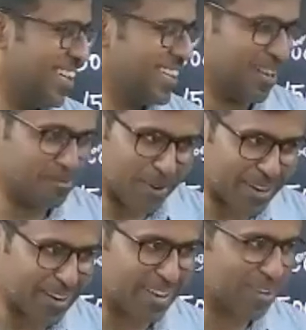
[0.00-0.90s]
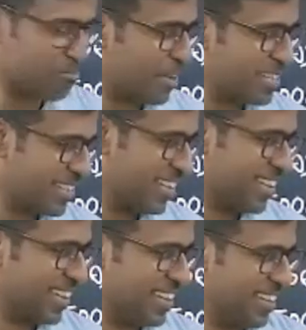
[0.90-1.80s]
Na paatla peste
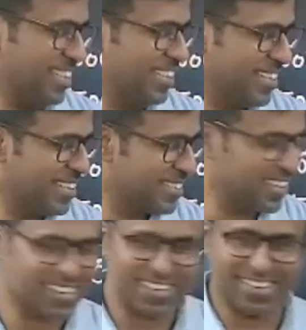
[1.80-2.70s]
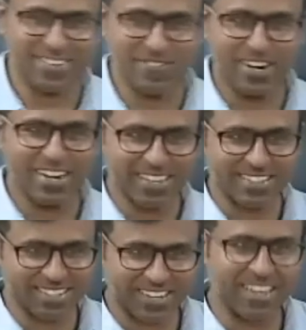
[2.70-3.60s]
irga. See, world
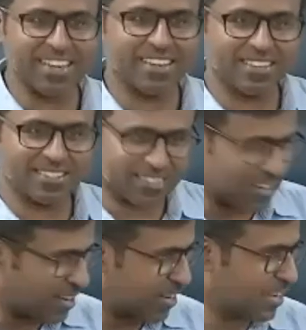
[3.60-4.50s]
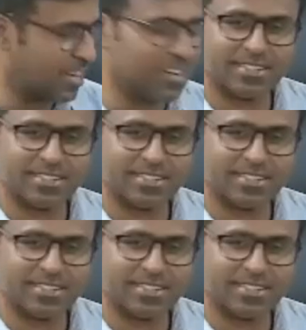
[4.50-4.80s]
history, historical,